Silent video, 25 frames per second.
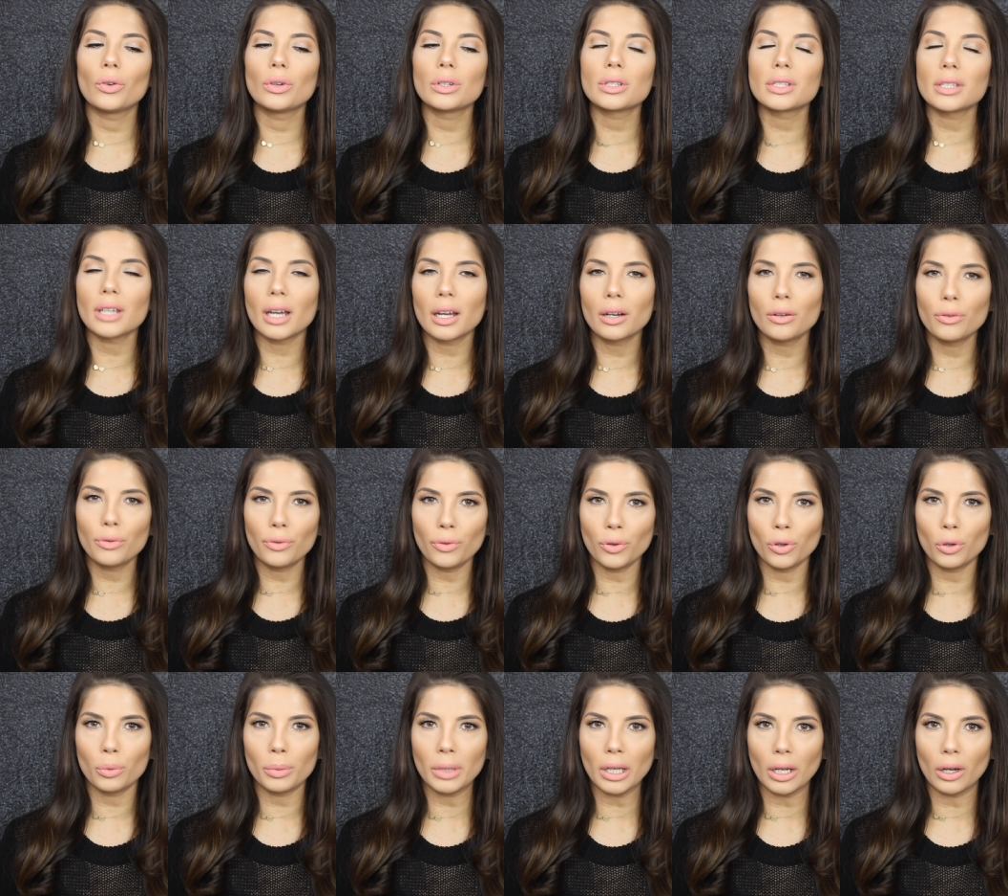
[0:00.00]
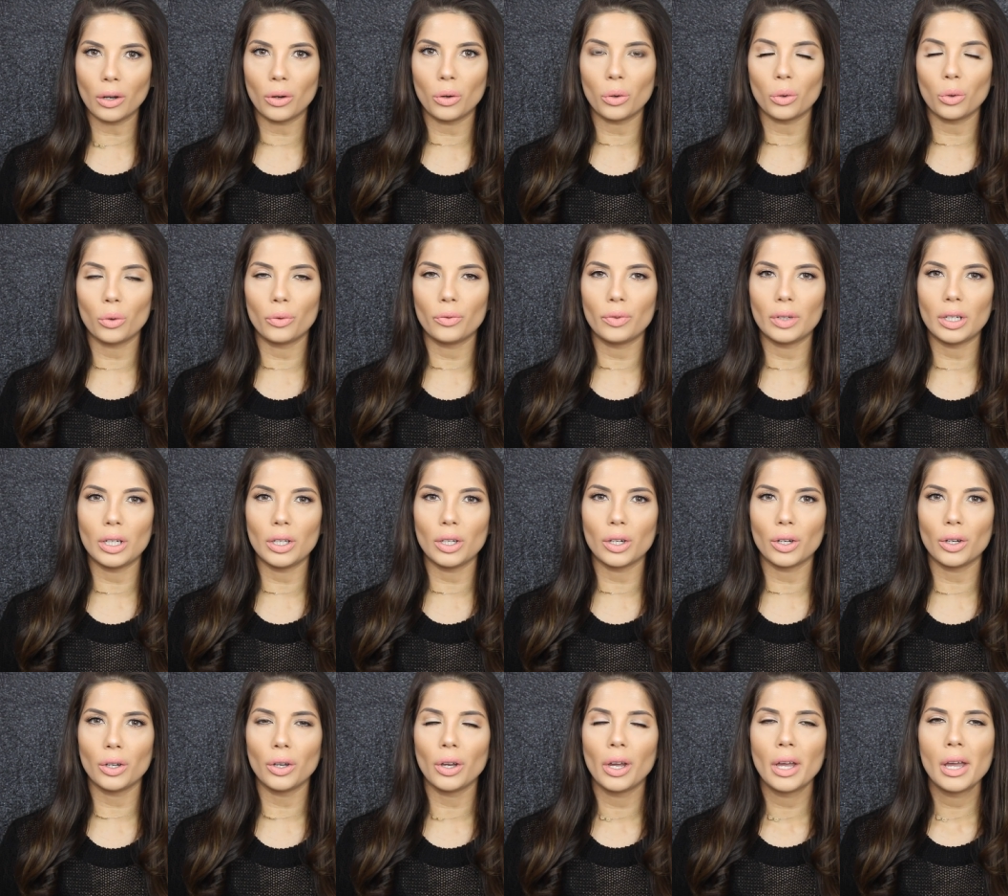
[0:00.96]
started filming a haul
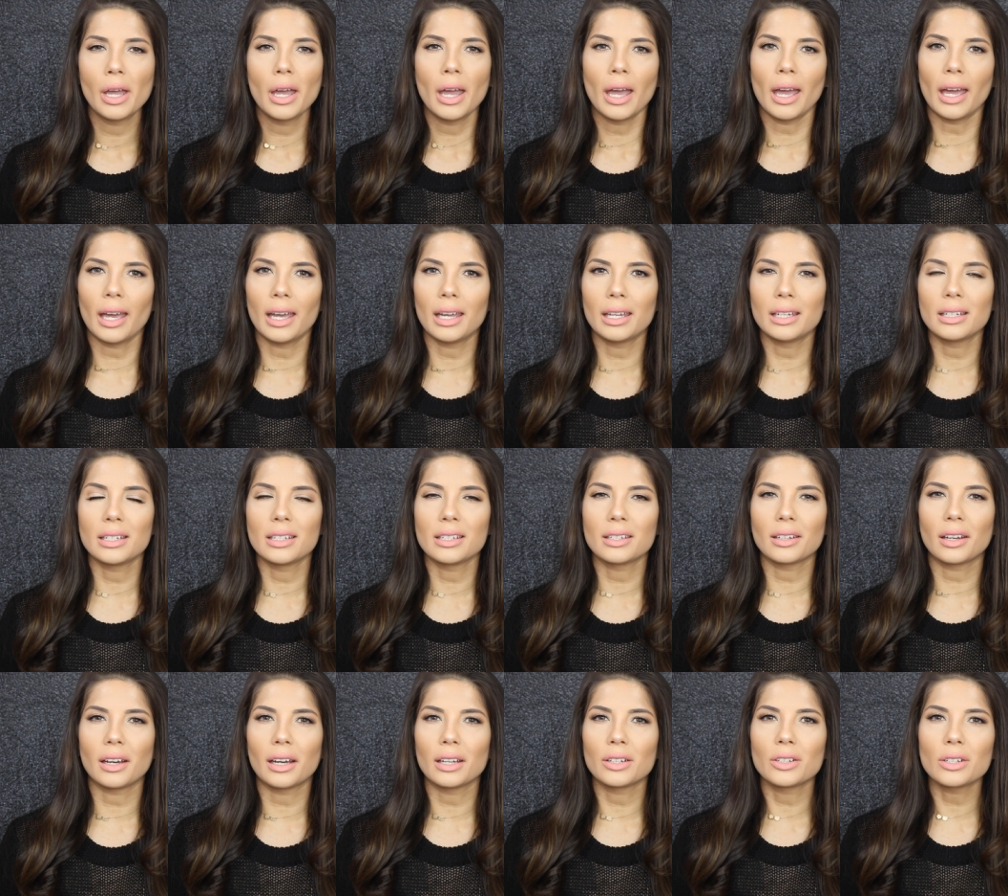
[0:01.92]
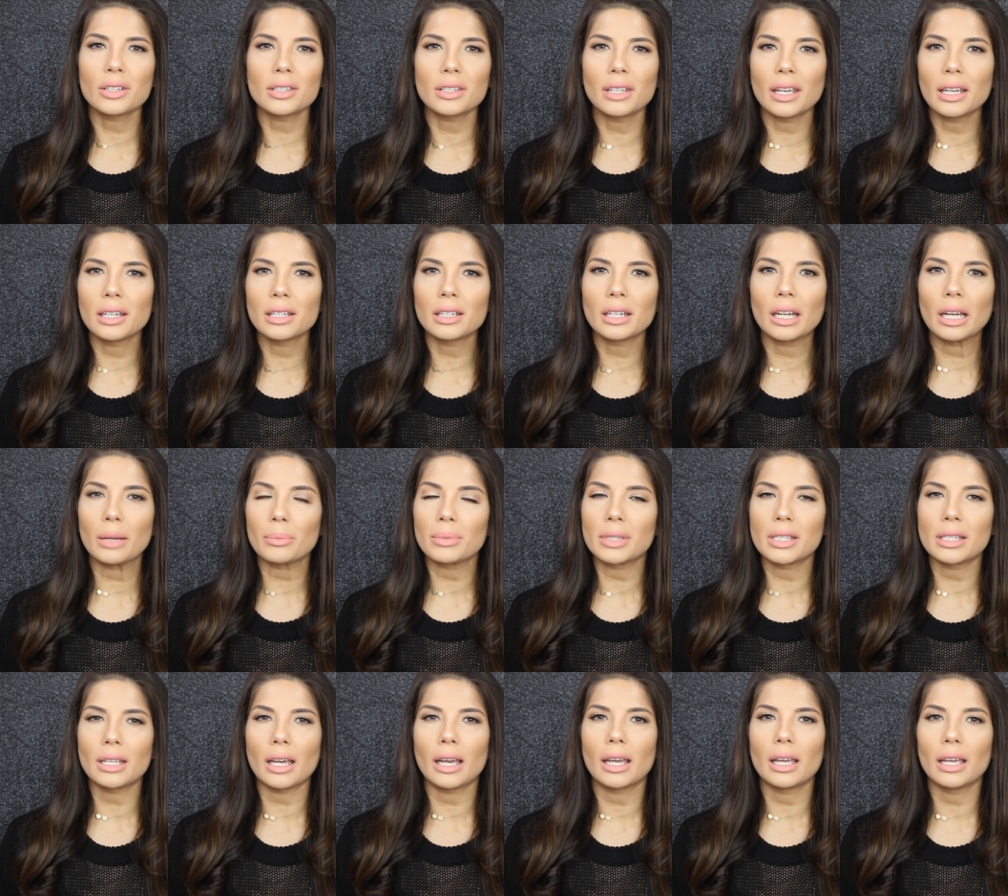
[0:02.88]
video and I just ended up
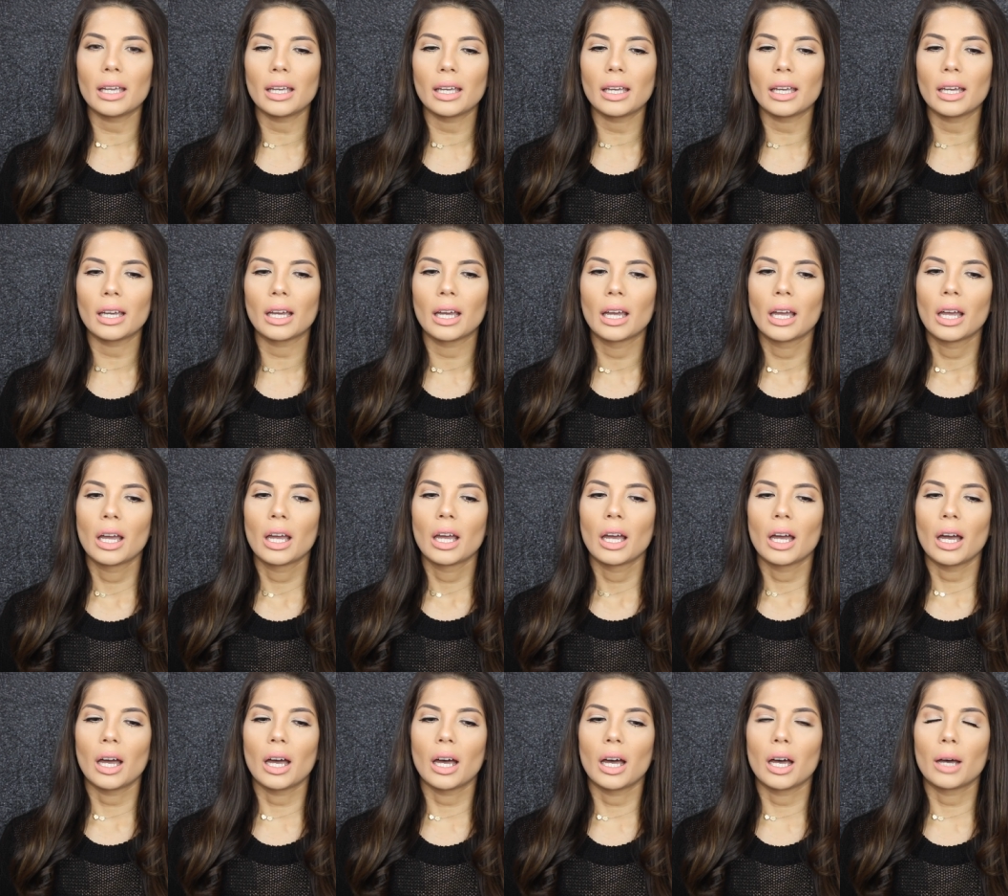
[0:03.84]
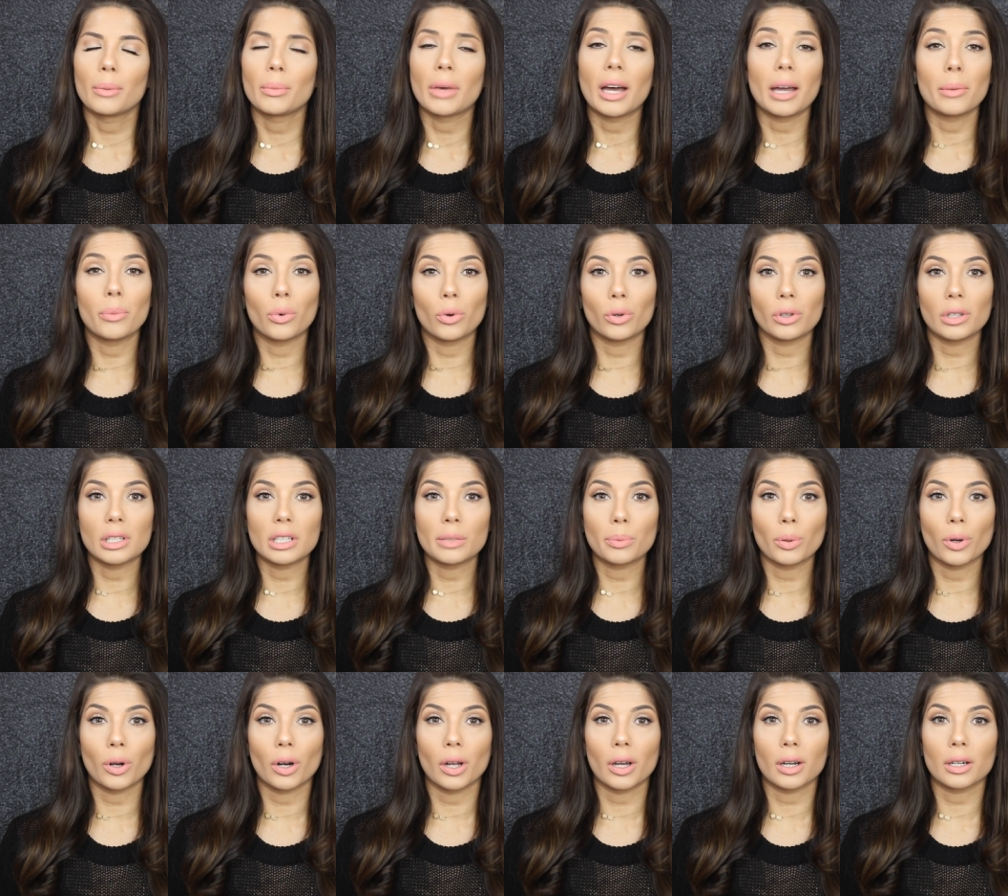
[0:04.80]
saying I bought this
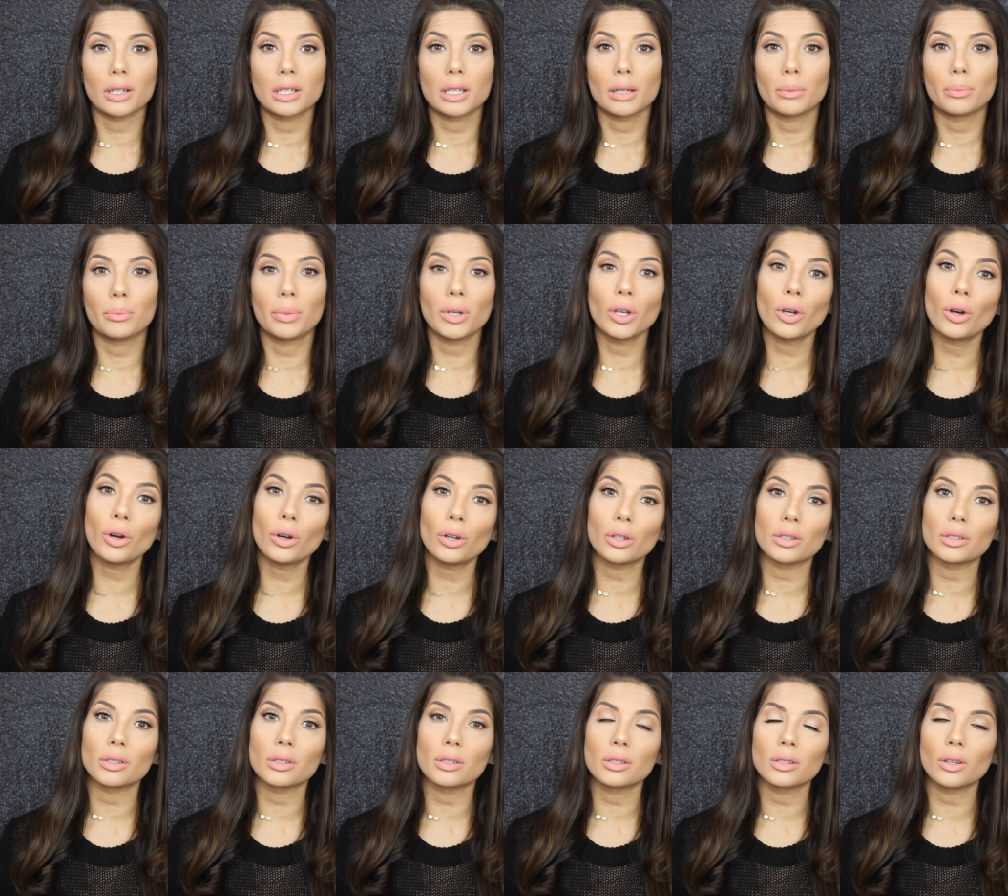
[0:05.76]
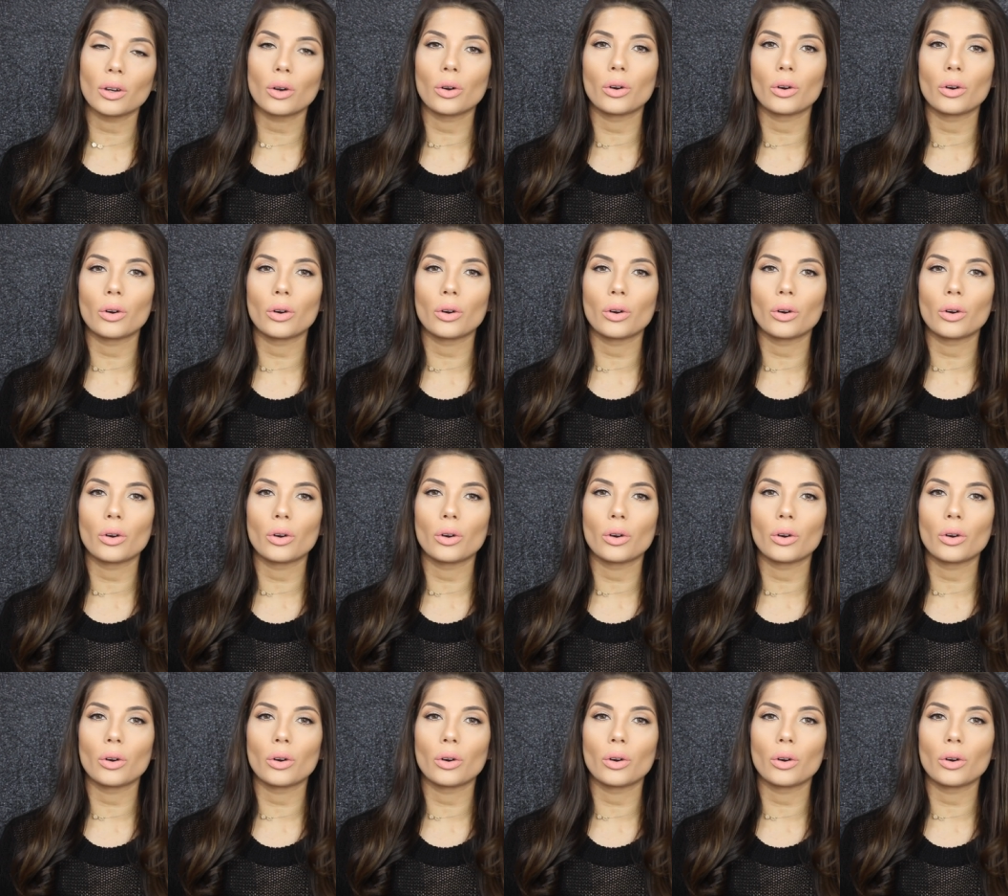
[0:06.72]
product because